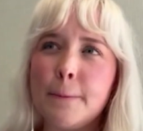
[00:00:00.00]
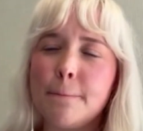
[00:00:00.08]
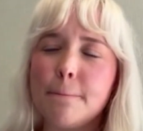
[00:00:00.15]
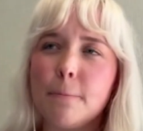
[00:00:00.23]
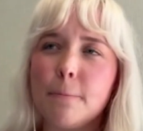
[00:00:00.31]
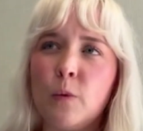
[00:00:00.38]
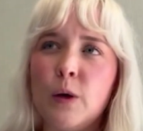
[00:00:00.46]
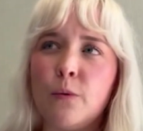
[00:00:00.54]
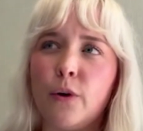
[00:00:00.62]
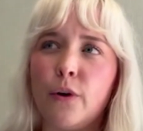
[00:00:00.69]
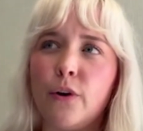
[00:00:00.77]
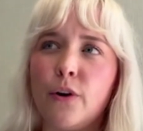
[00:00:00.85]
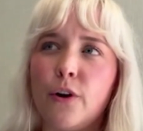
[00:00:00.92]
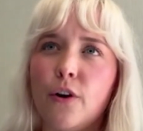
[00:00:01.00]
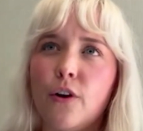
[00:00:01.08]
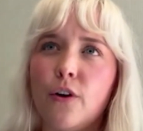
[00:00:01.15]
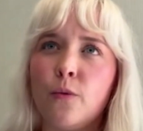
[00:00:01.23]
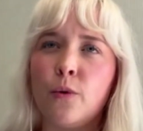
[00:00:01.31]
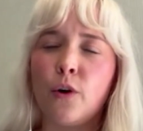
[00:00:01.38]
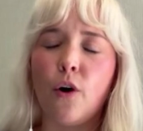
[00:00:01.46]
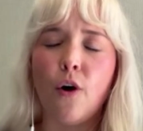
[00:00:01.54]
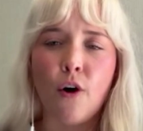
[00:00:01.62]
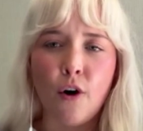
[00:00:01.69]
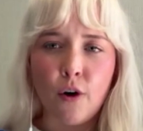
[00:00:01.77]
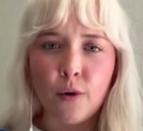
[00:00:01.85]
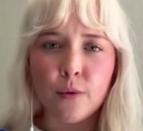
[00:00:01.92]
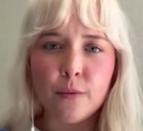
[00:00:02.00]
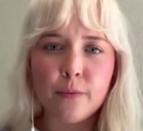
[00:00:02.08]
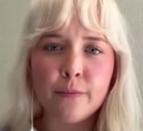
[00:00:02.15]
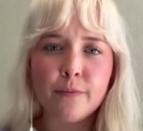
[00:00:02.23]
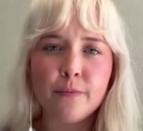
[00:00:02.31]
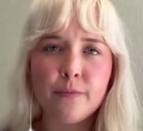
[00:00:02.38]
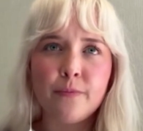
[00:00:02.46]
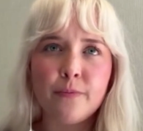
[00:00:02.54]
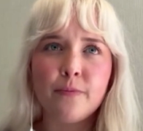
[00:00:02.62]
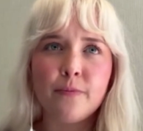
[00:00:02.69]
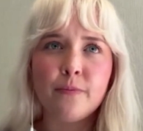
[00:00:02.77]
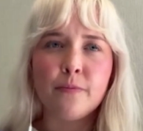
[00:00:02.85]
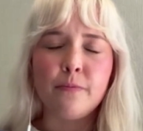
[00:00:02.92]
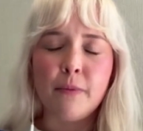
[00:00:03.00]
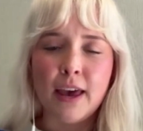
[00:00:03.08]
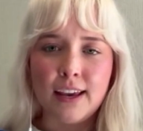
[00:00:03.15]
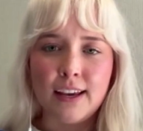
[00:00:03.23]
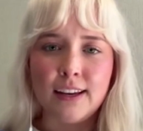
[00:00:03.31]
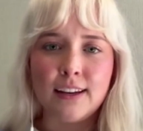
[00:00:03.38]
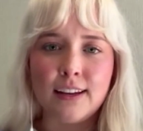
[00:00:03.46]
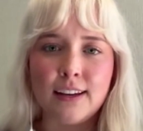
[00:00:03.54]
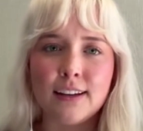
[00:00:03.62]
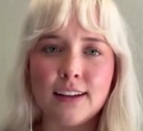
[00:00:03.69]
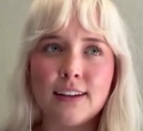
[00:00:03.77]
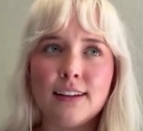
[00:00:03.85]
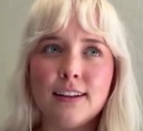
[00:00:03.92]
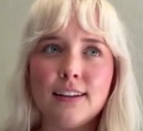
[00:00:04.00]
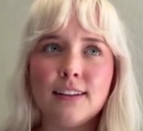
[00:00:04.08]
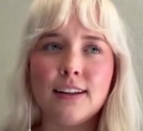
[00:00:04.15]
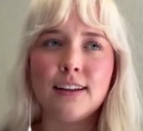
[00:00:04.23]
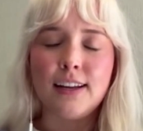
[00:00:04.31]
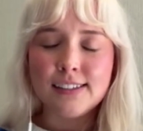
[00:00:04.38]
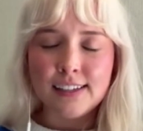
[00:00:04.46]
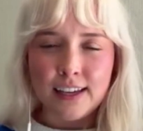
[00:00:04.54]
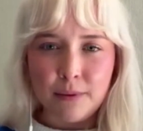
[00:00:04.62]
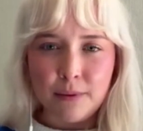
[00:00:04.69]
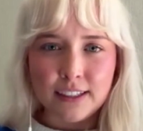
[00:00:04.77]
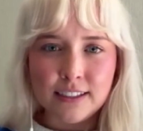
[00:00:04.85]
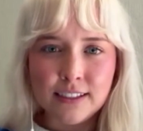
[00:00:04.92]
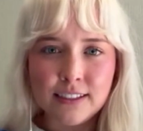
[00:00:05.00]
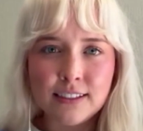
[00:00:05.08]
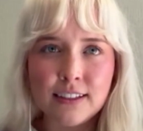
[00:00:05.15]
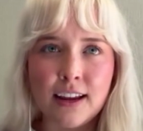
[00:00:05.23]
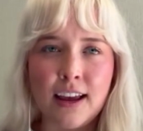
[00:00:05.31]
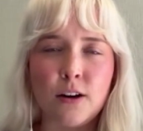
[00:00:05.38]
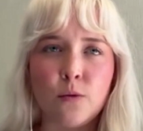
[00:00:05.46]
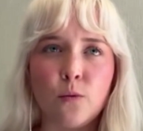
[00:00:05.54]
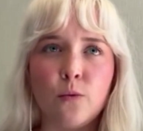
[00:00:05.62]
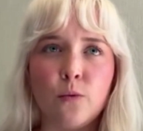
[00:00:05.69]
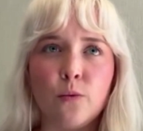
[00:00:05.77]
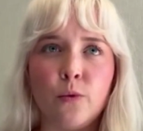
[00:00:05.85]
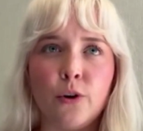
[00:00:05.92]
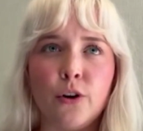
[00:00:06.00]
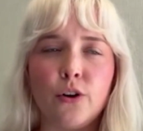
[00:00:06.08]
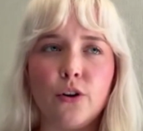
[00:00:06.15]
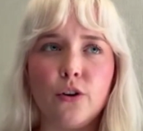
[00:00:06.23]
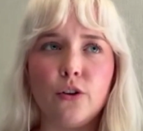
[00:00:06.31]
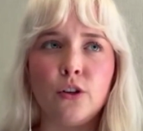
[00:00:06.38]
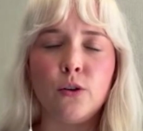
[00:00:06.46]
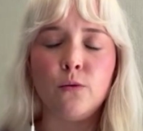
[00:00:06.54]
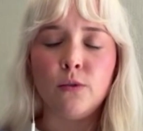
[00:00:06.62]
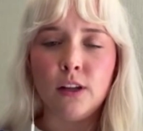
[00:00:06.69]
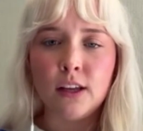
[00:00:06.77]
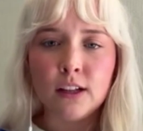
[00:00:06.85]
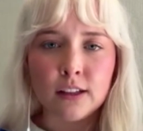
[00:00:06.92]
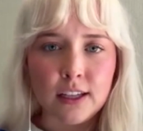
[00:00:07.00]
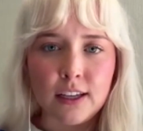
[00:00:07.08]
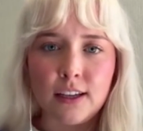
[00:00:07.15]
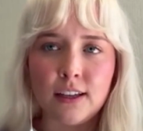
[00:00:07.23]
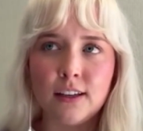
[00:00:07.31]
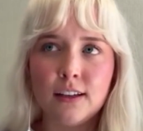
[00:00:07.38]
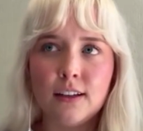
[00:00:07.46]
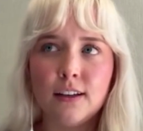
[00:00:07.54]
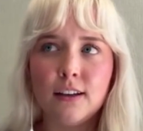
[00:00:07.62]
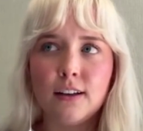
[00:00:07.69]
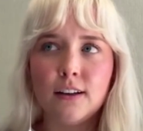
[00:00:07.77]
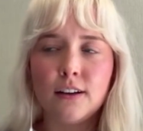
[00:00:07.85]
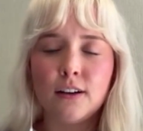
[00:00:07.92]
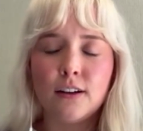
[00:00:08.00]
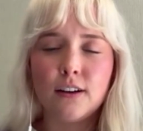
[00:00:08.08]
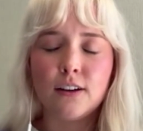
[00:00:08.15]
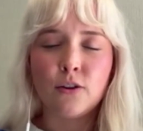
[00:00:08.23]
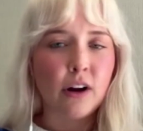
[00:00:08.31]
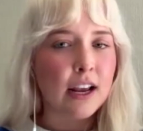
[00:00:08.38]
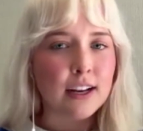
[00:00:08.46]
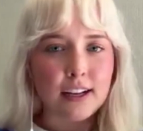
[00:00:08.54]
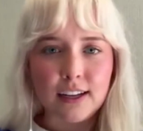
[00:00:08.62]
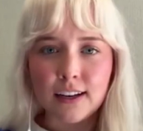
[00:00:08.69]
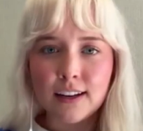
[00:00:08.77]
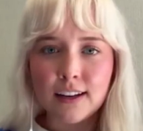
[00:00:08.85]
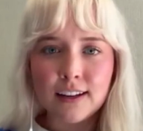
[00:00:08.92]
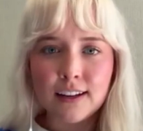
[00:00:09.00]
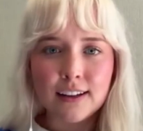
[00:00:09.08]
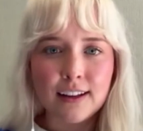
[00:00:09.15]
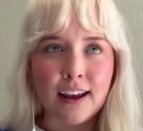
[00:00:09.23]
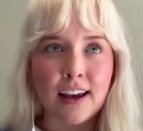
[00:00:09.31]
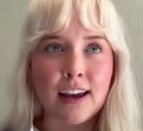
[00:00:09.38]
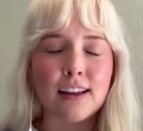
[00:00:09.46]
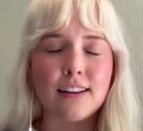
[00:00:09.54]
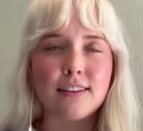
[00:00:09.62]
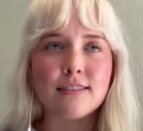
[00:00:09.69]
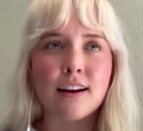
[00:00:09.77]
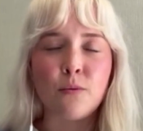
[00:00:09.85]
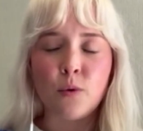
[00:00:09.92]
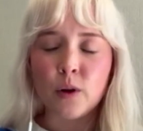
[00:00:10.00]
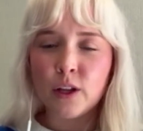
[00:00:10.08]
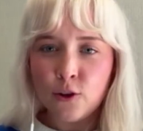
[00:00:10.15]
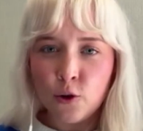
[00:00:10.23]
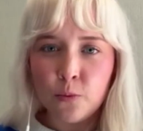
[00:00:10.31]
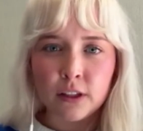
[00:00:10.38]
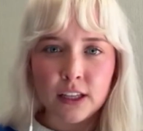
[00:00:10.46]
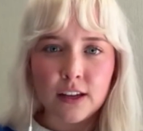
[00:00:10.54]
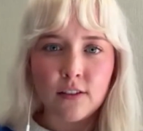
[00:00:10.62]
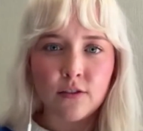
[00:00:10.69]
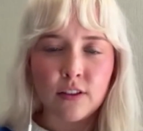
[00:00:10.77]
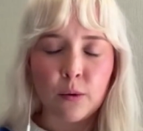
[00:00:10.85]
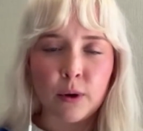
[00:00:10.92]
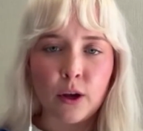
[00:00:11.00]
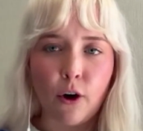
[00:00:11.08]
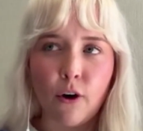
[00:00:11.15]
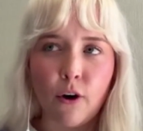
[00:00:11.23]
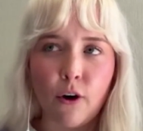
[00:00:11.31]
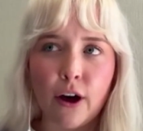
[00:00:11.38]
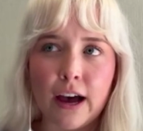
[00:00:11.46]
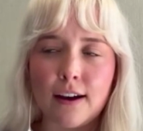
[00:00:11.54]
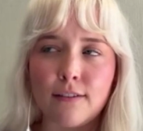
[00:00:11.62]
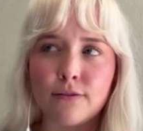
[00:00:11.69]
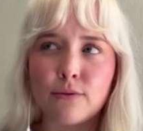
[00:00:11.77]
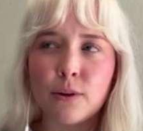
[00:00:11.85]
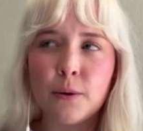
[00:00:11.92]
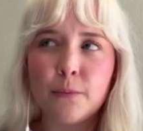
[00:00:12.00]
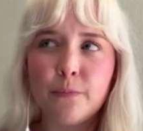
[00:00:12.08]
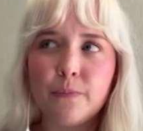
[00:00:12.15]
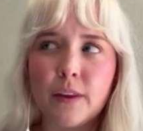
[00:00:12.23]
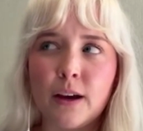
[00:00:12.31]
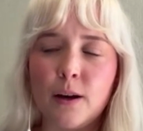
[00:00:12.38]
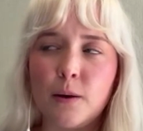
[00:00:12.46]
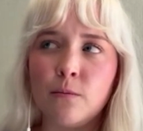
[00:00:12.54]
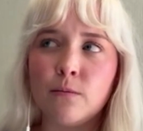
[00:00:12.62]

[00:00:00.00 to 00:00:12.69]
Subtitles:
we're all made in his image and we're uniquely created. And I really do believe that we all have um,